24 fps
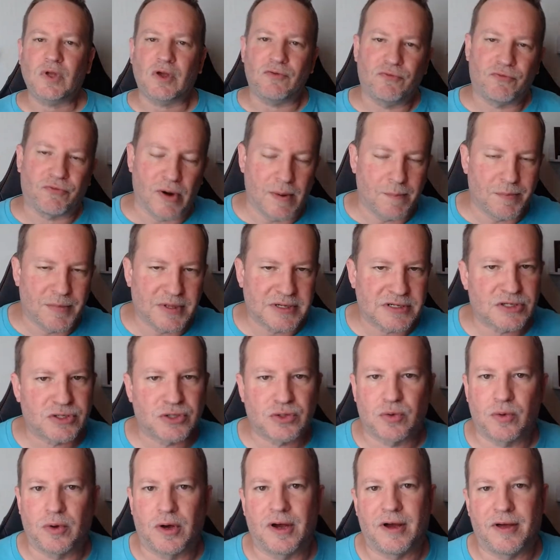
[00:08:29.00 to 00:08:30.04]
From the
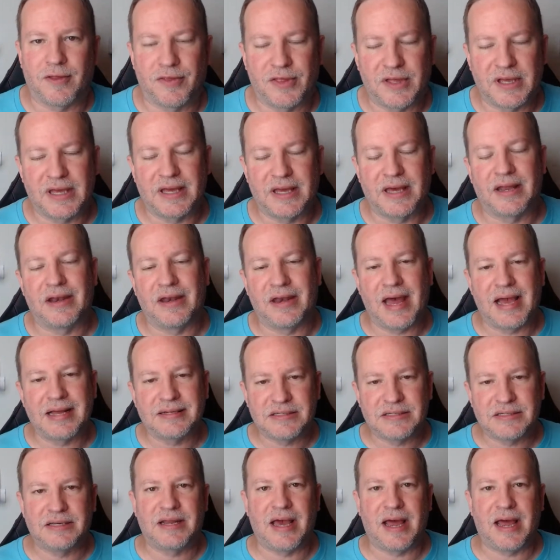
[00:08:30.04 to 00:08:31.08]

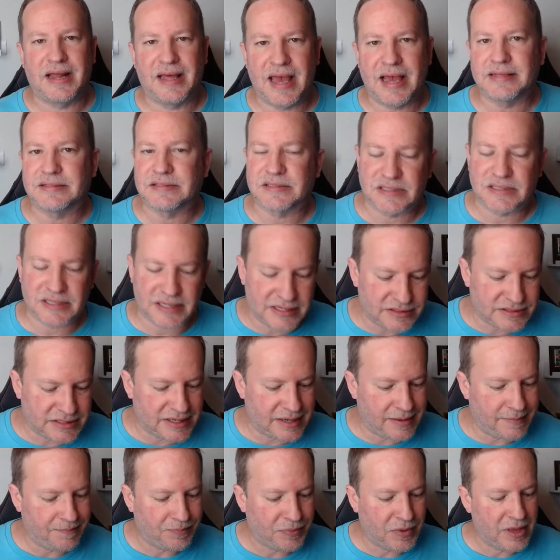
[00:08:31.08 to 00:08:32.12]
1998
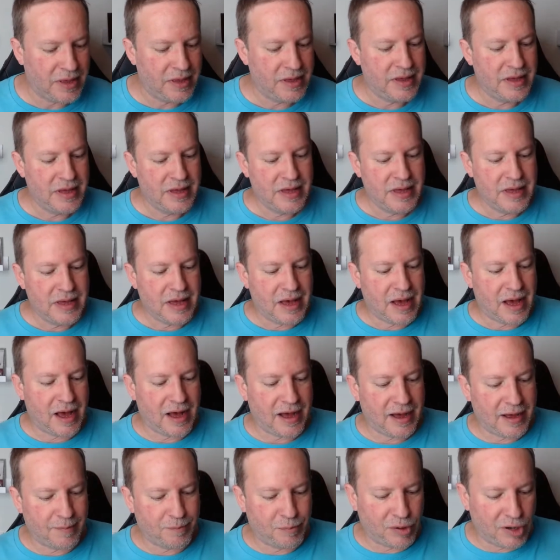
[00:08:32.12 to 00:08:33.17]
season.
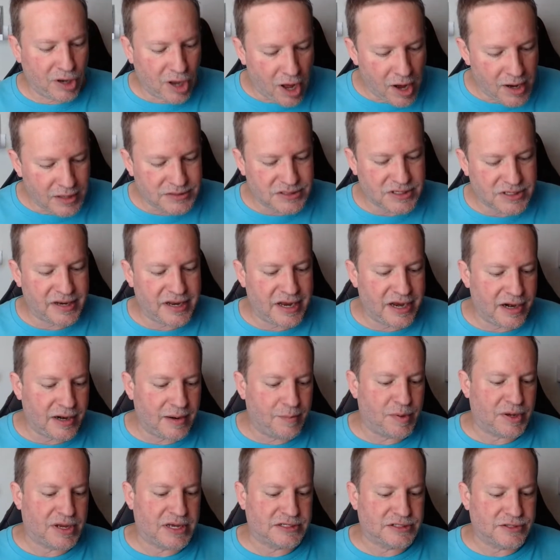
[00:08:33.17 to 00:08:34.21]
Belongs on here
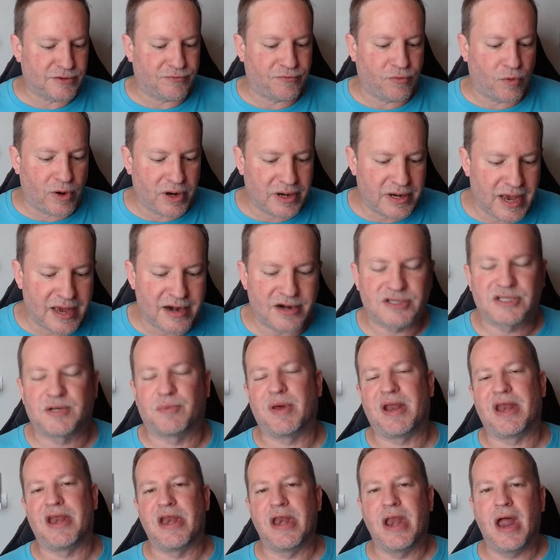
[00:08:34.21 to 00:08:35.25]
because the 49ers have
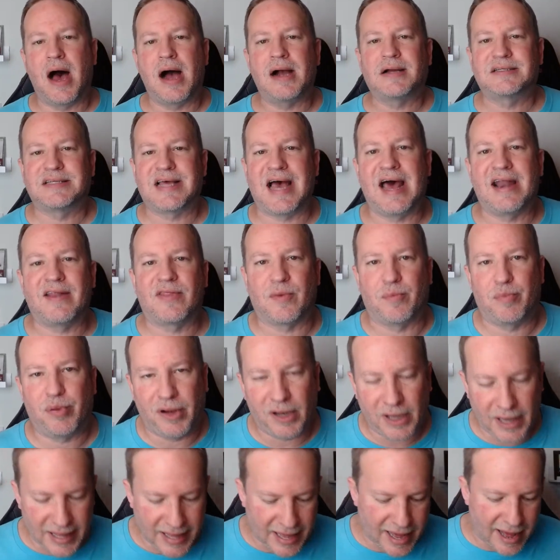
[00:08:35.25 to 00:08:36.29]
been knocked out of the
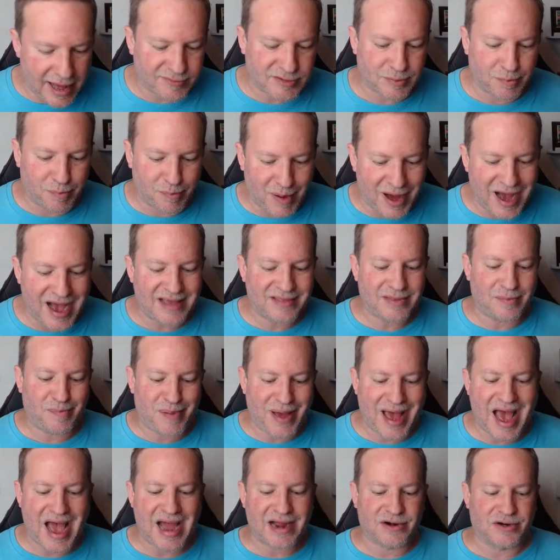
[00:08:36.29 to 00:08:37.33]
playoffs by the
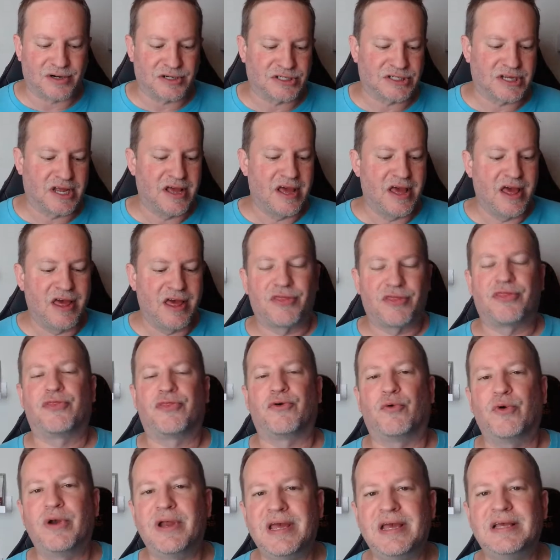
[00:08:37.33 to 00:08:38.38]
Packers
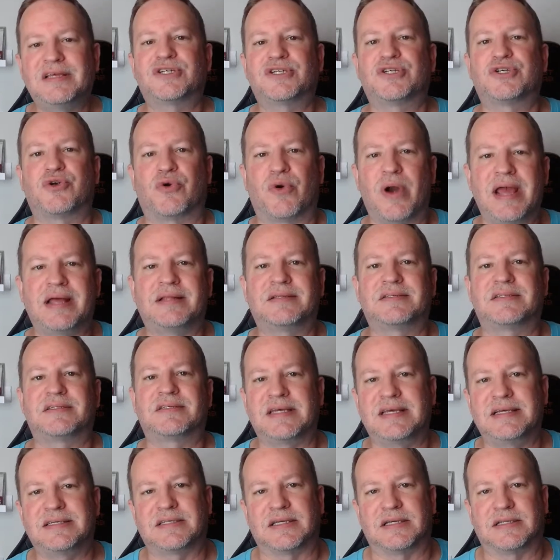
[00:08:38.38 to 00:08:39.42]
3 straight
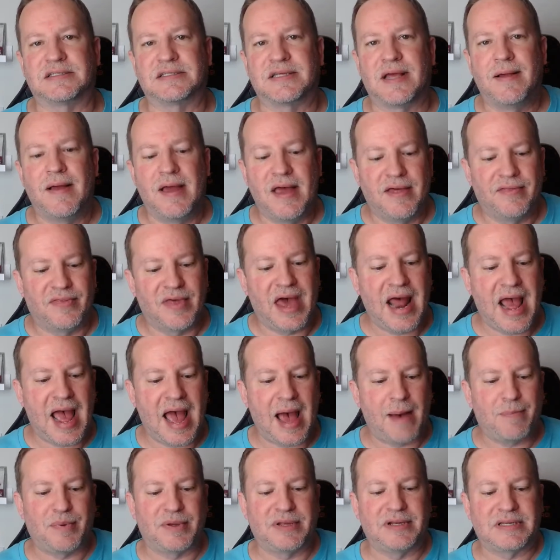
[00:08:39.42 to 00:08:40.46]
seasons. That
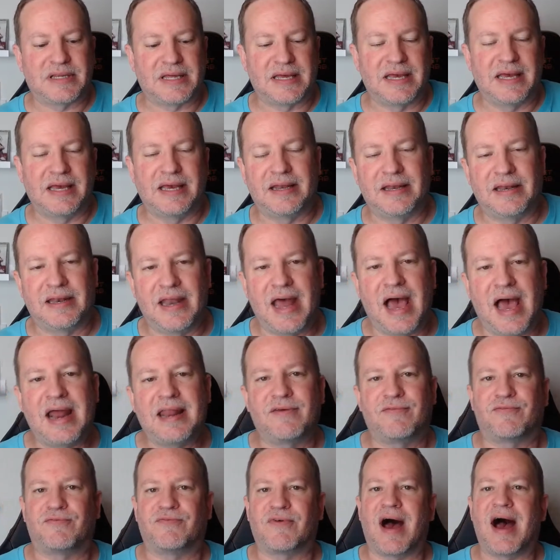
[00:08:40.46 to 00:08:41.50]
happened in
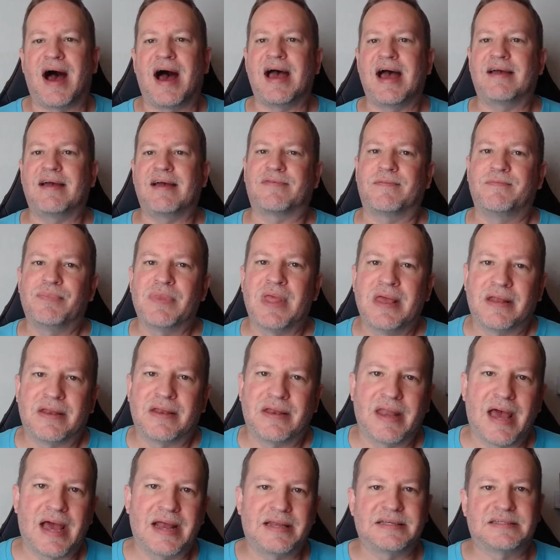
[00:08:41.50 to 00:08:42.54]
95,
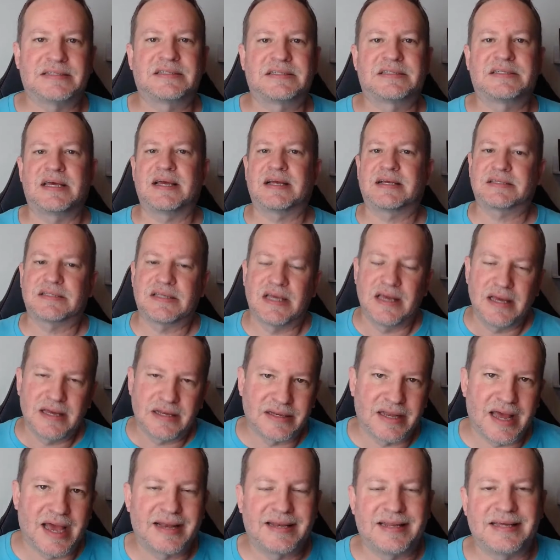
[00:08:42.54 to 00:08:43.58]
96,
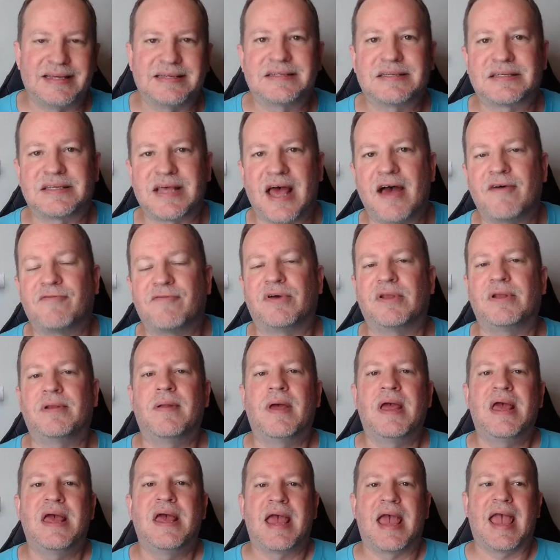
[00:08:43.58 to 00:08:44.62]
97,
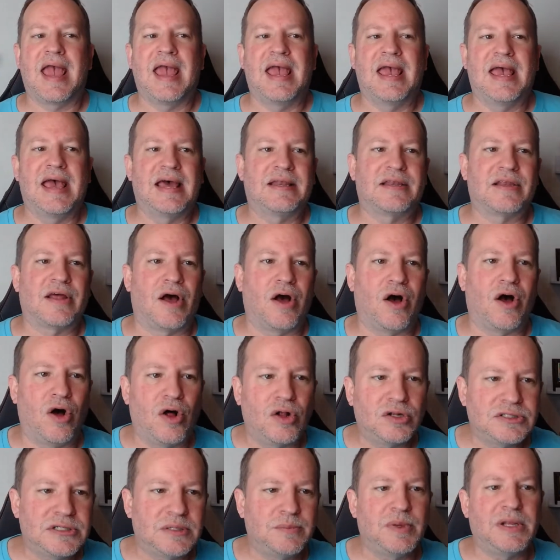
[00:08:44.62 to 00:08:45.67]
and
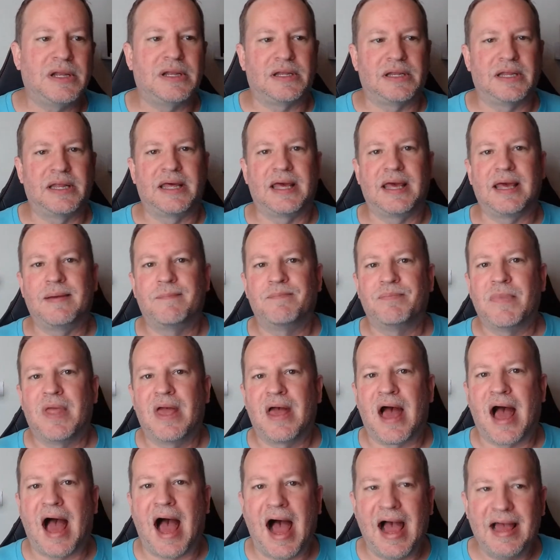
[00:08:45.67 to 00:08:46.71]
ultimately
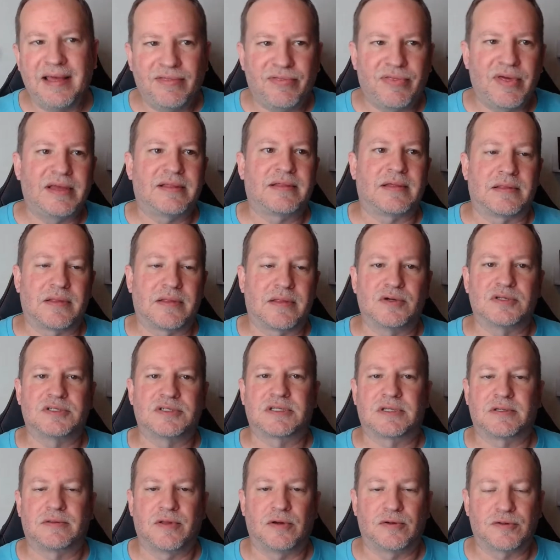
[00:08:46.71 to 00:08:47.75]
I think that
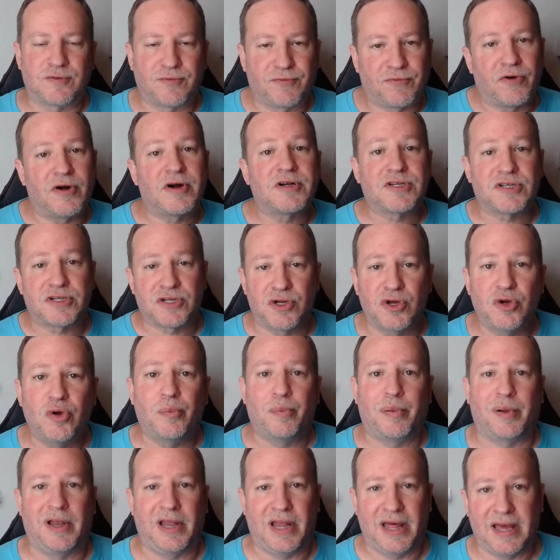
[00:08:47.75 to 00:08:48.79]
those first 2
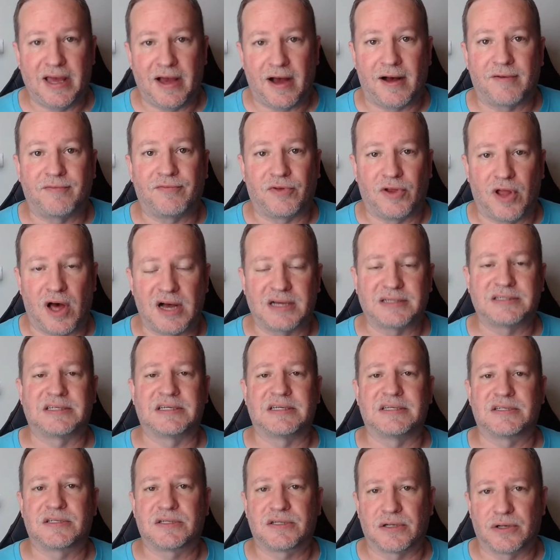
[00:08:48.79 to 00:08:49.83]
playoff
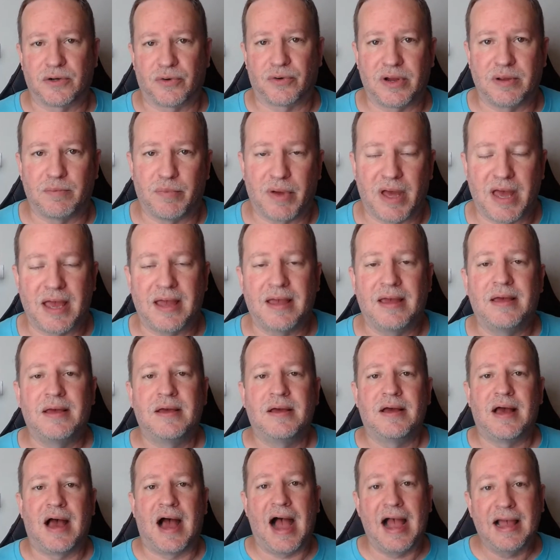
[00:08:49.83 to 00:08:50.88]
losses to Green Bay,
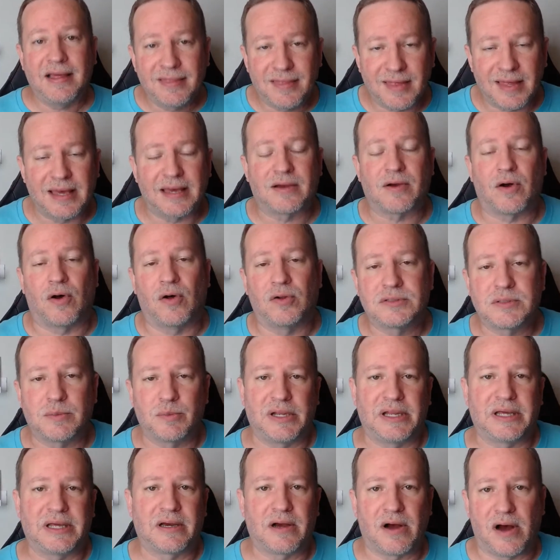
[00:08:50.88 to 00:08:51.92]
I think
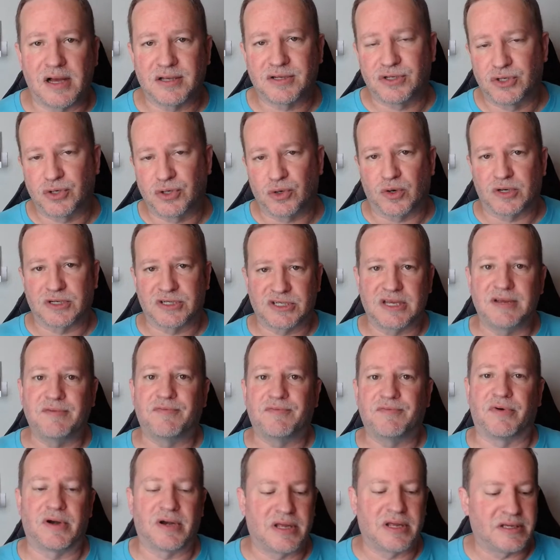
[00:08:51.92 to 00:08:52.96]
ultimately cost George
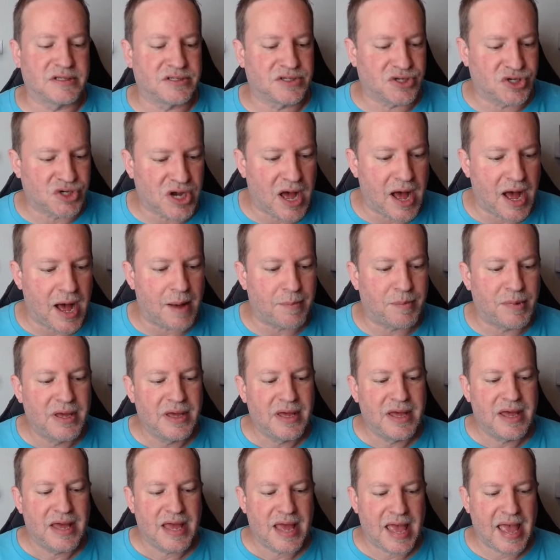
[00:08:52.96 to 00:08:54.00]
Seifert his job.
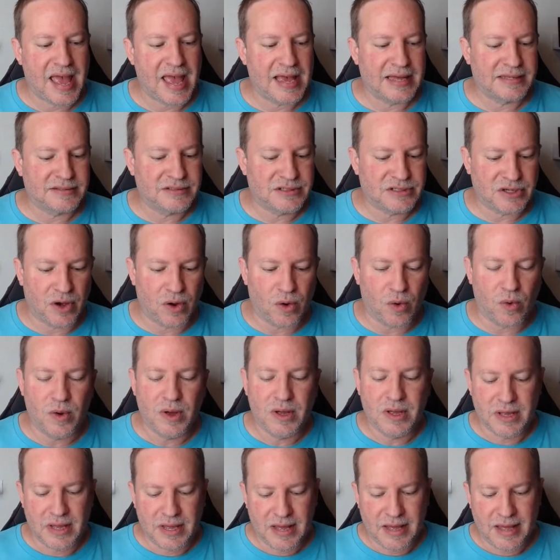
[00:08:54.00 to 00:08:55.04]
And so
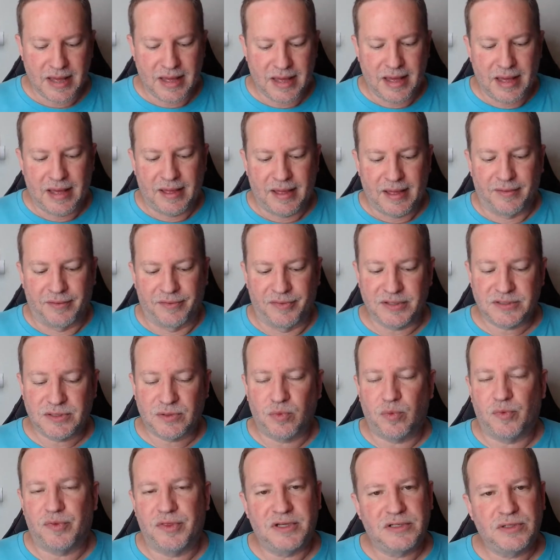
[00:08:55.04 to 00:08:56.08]

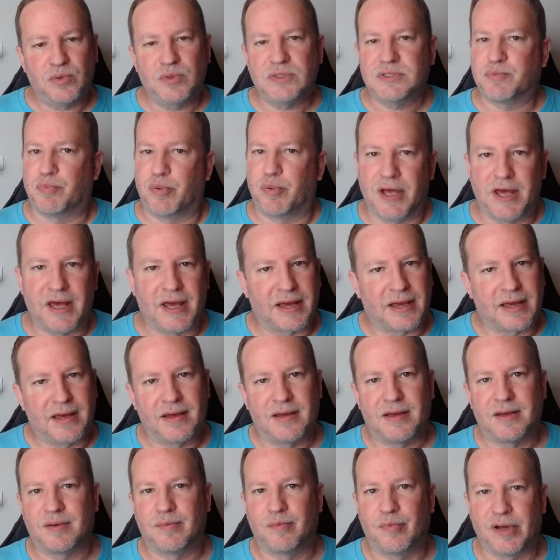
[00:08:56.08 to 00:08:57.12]
this was big
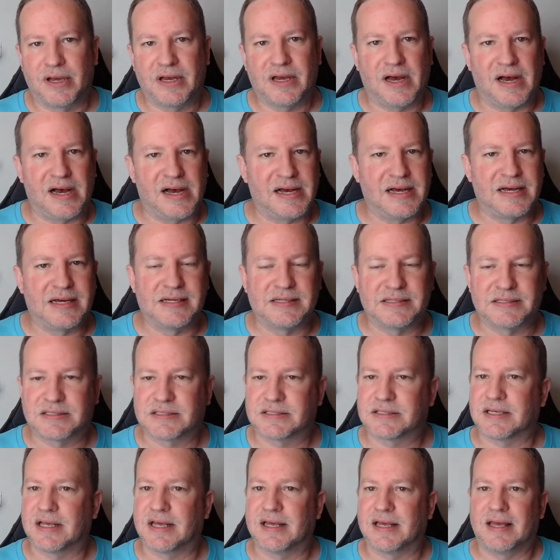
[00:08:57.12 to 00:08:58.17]

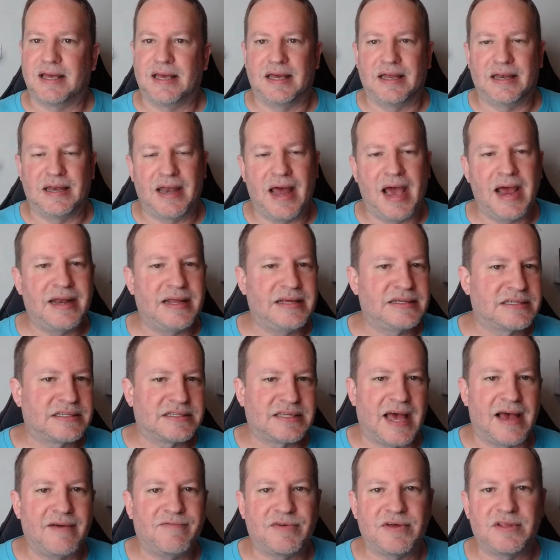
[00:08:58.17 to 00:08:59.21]
because in
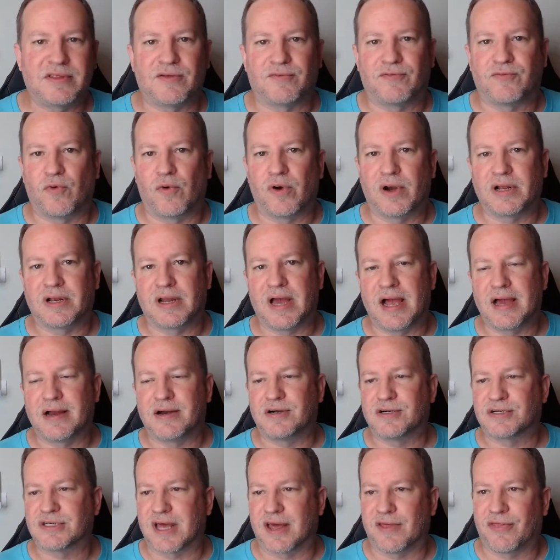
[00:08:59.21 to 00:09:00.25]
97 the
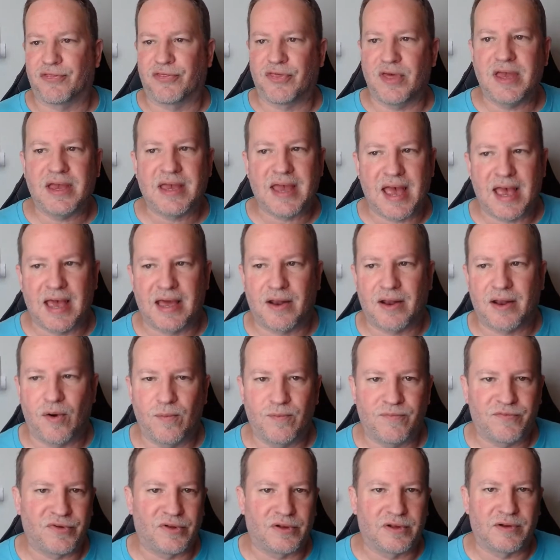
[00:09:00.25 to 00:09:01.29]
49ers I think had
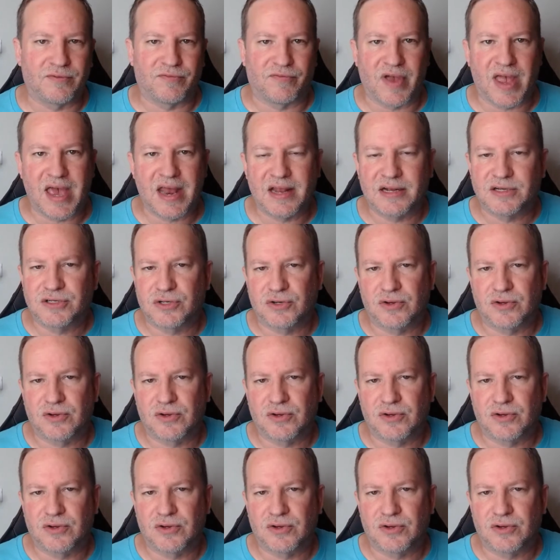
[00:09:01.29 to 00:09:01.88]
home field advantage